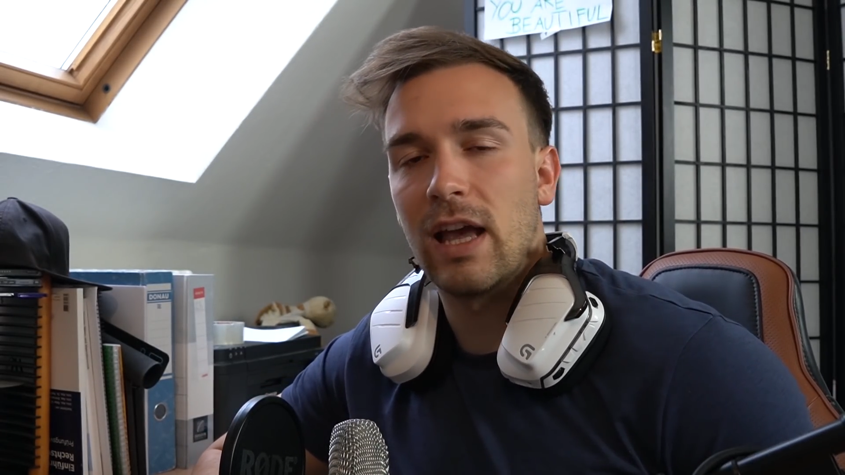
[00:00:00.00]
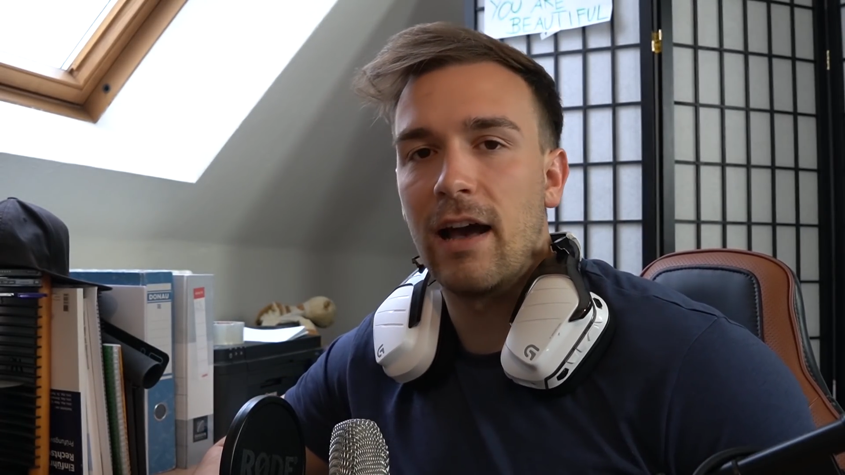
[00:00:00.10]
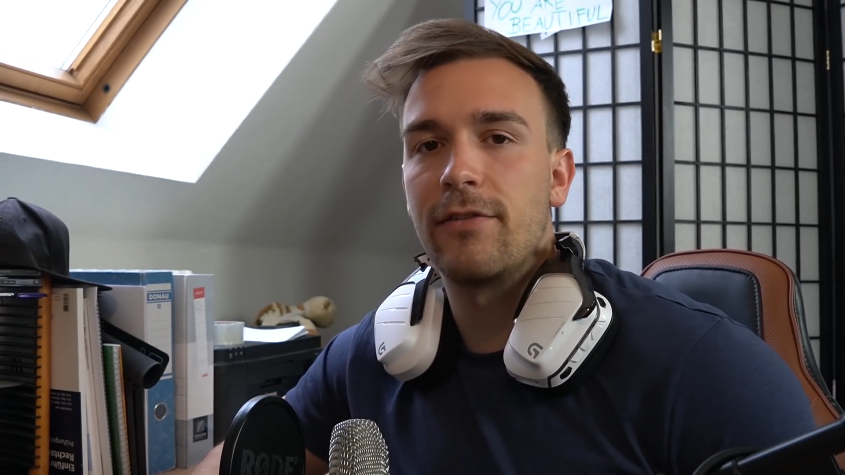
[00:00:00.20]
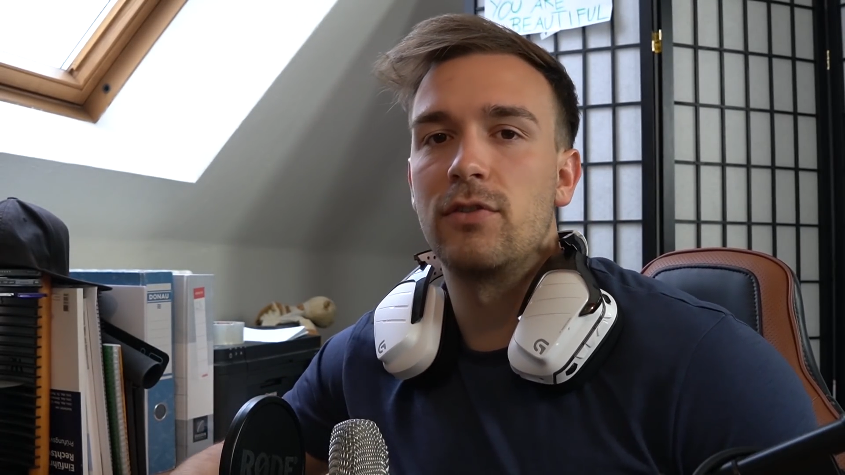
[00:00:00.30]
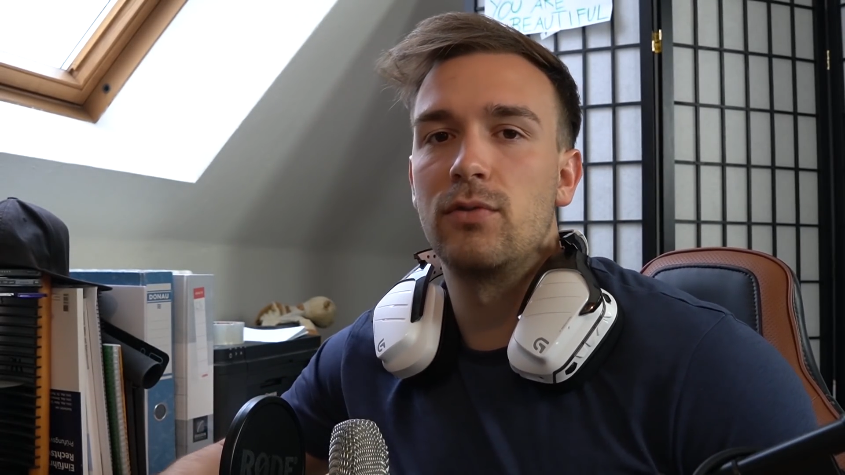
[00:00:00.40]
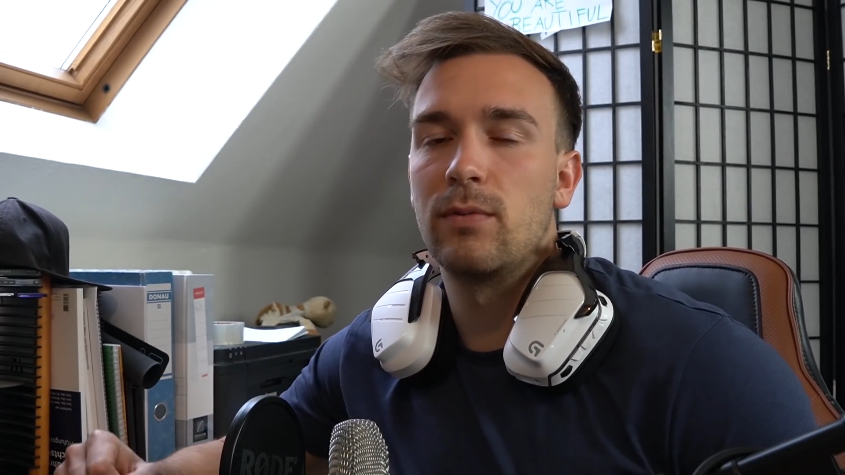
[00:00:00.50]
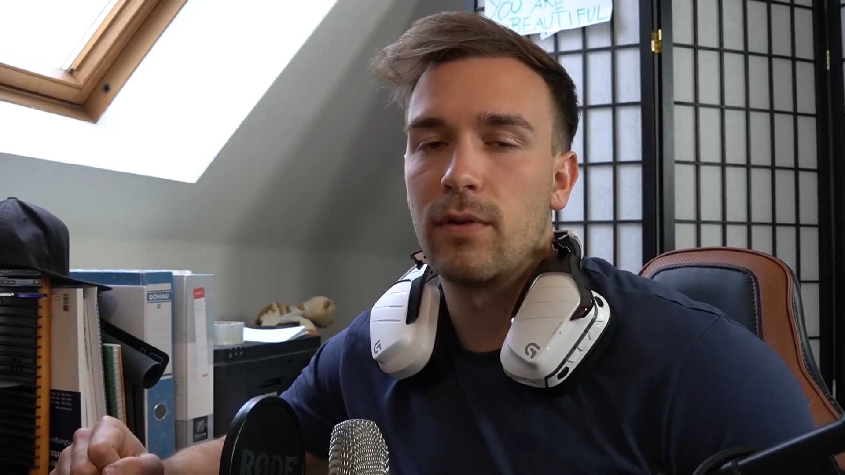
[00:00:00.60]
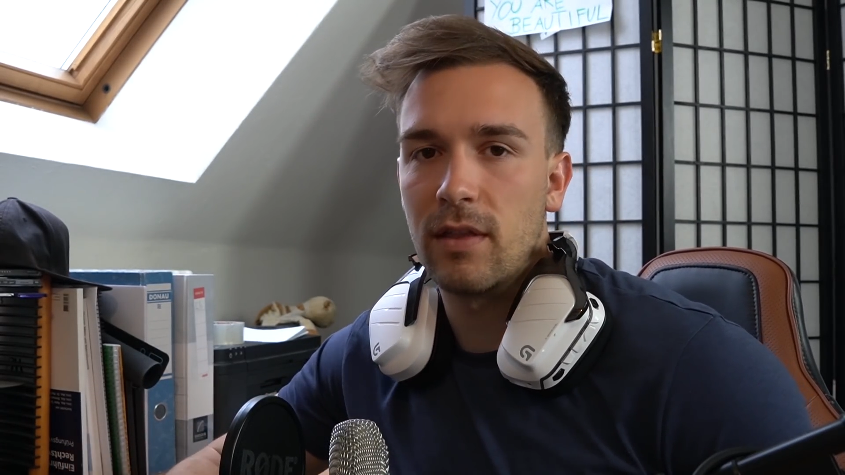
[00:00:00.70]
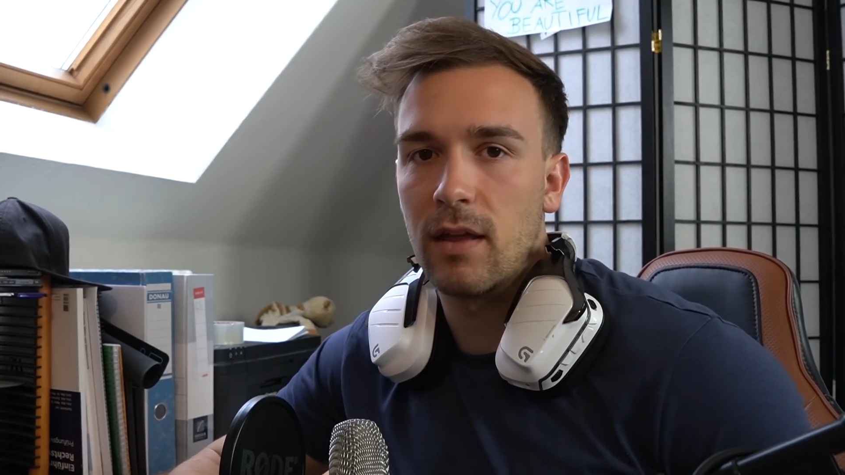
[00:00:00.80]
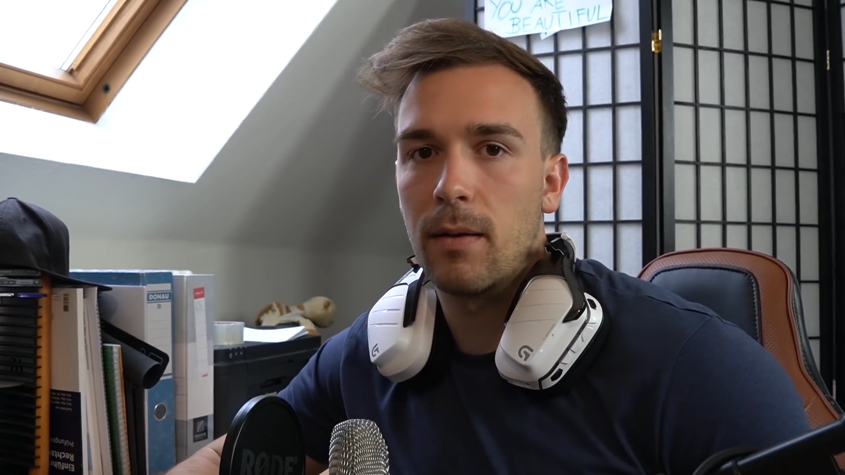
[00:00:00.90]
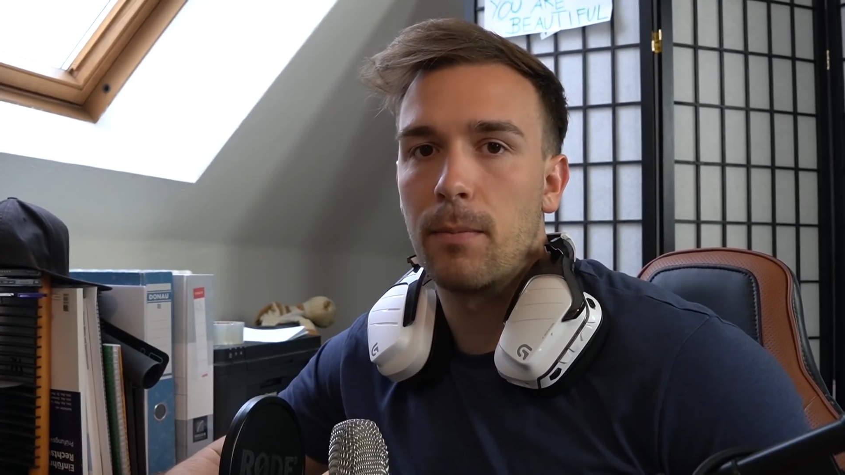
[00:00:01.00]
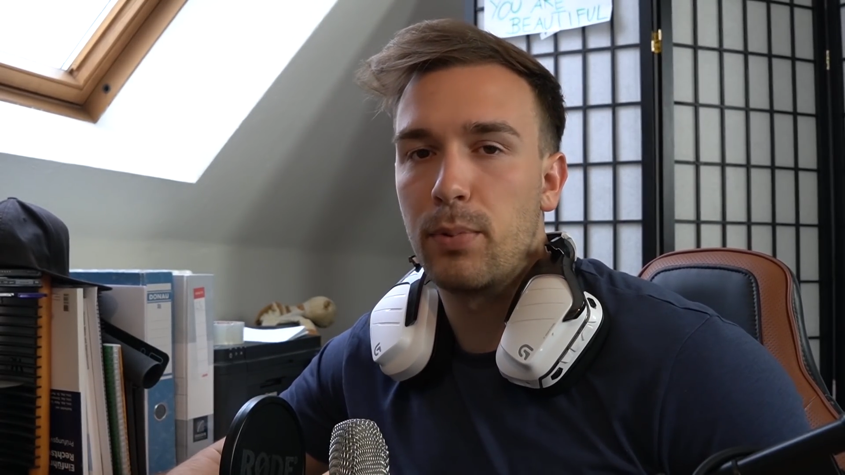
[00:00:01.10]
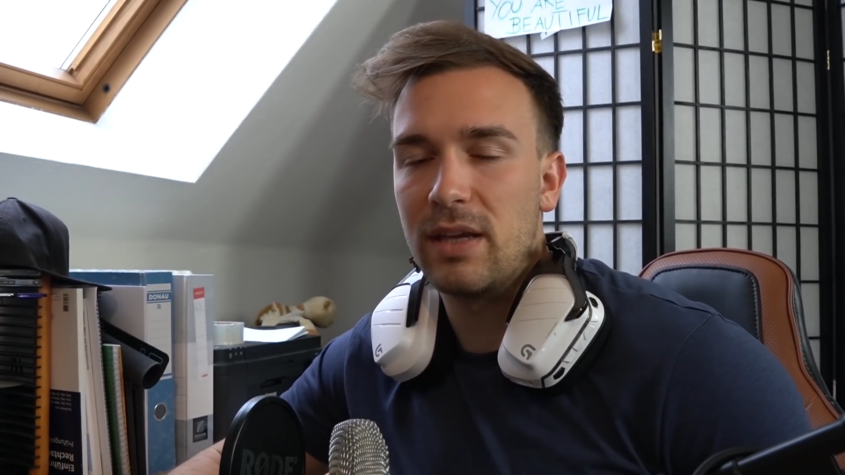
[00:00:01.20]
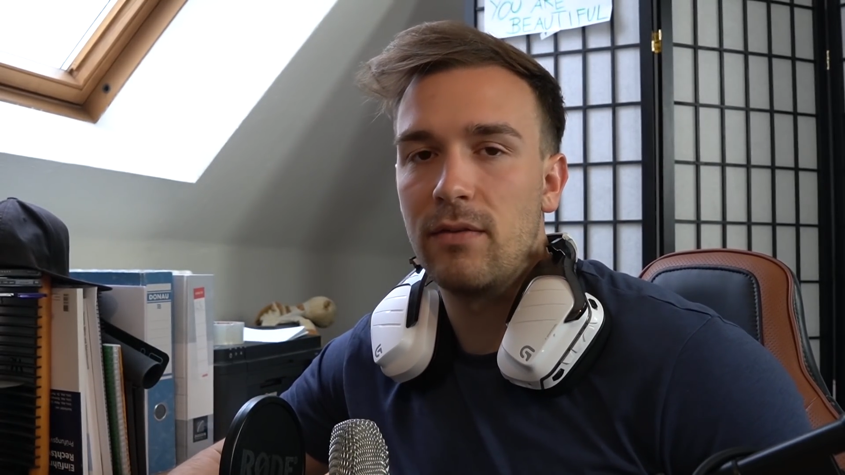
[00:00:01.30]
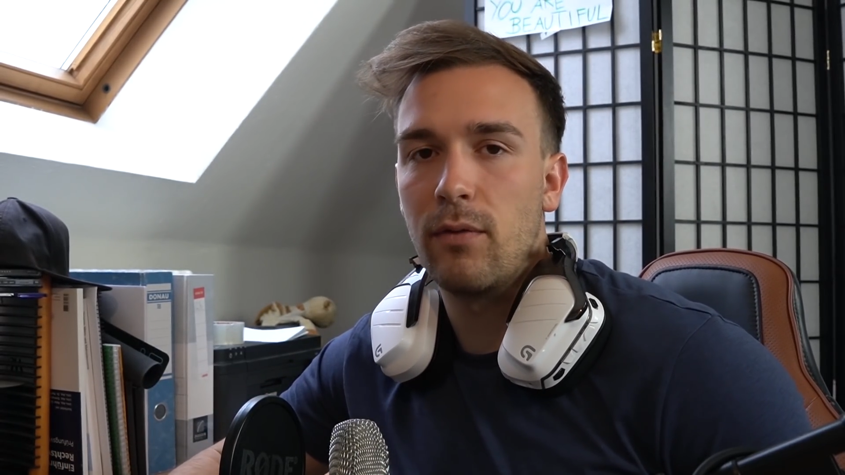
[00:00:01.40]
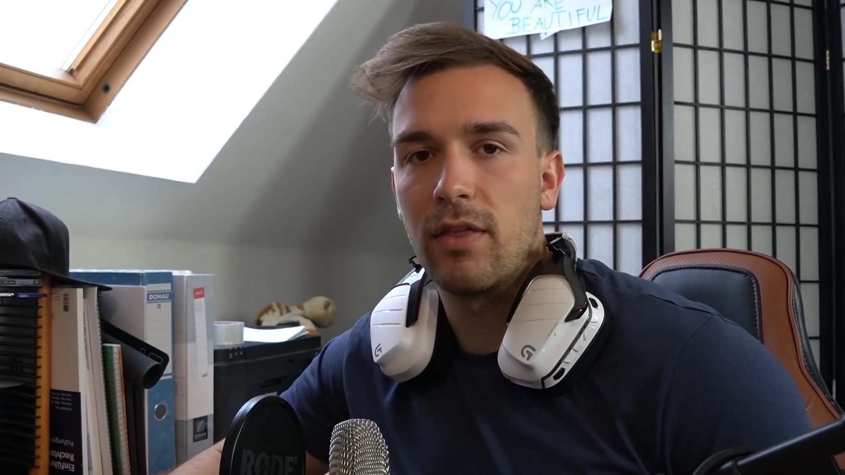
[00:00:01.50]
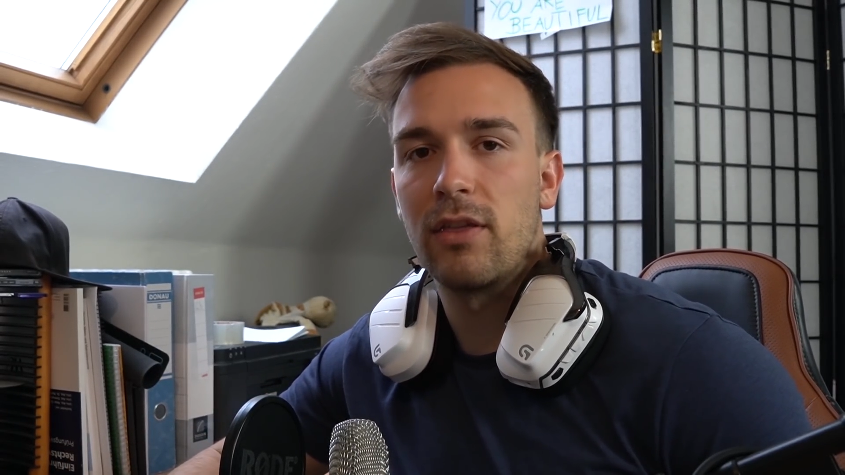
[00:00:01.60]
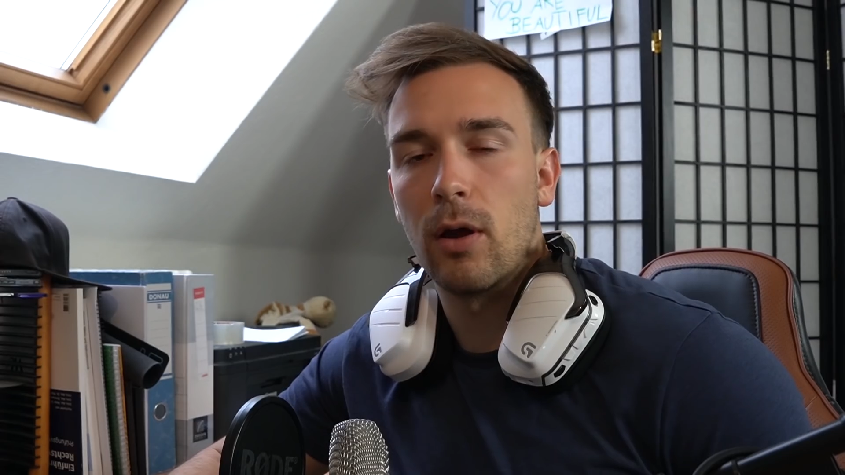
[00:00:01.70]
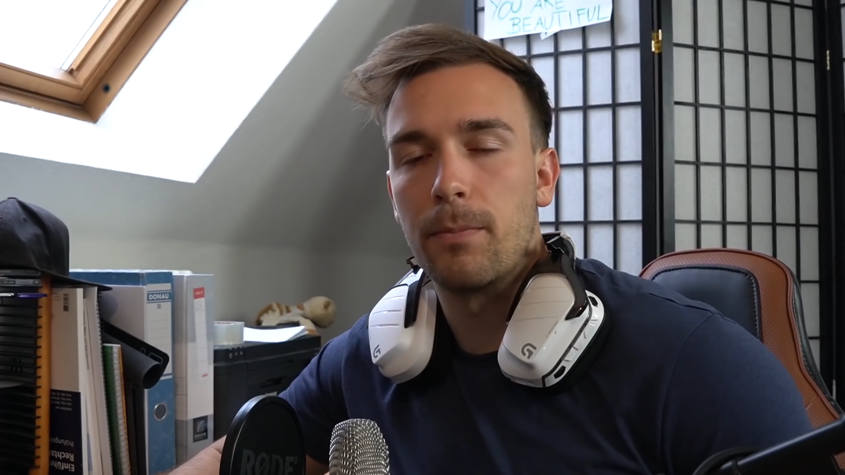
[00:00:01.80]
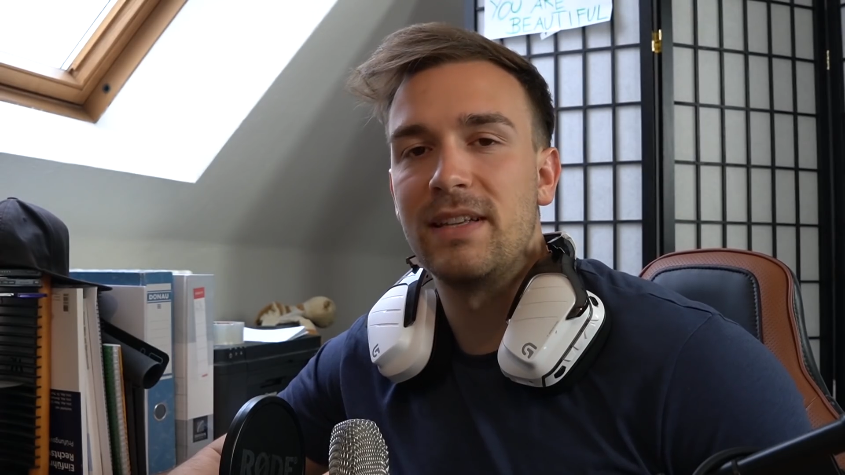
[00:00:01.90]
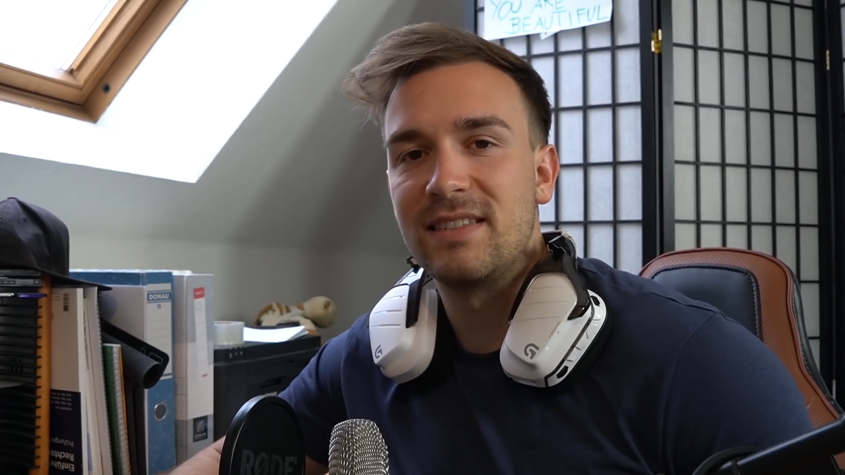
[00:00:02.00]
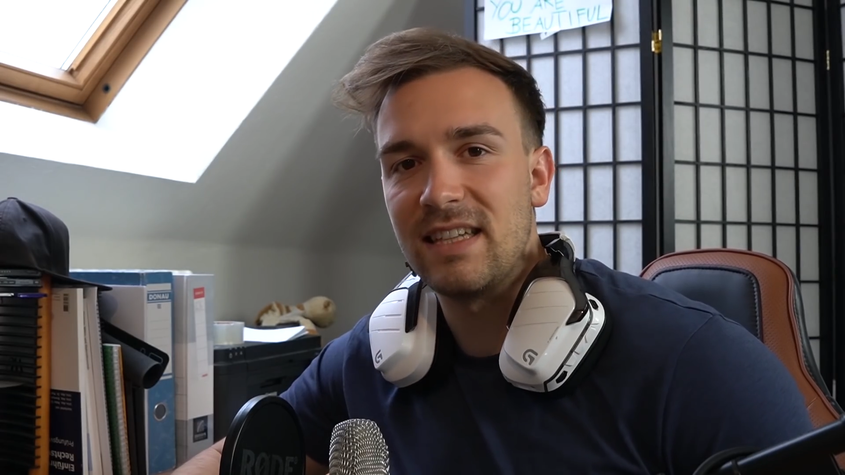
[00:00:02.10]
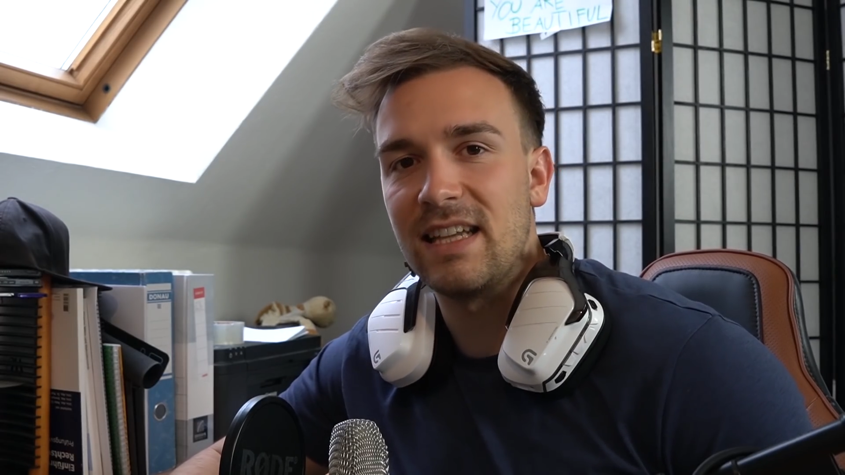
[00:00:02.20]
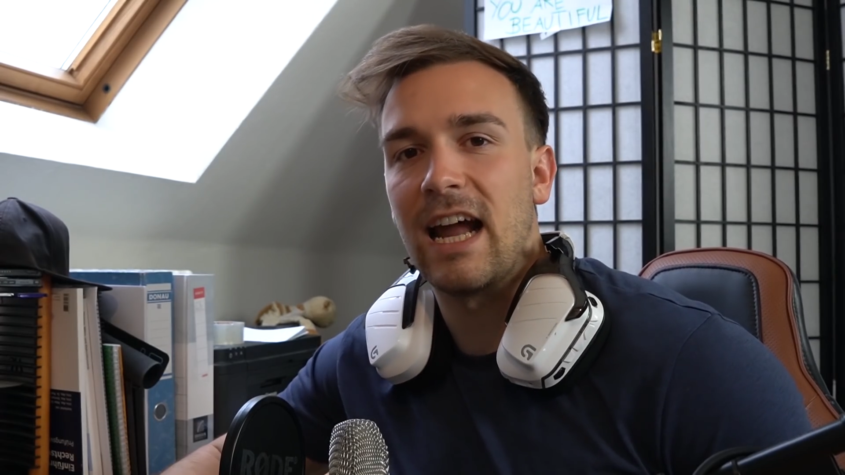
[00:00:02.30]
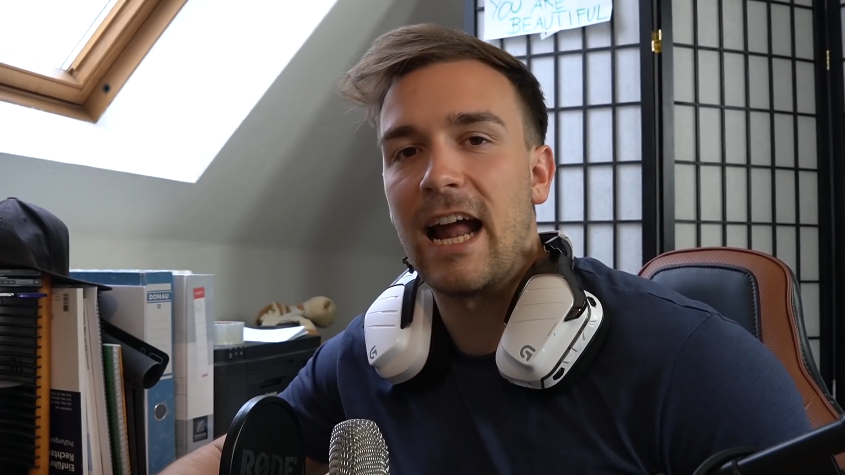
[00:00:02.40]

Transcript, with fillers: You have to do it with the P with your PC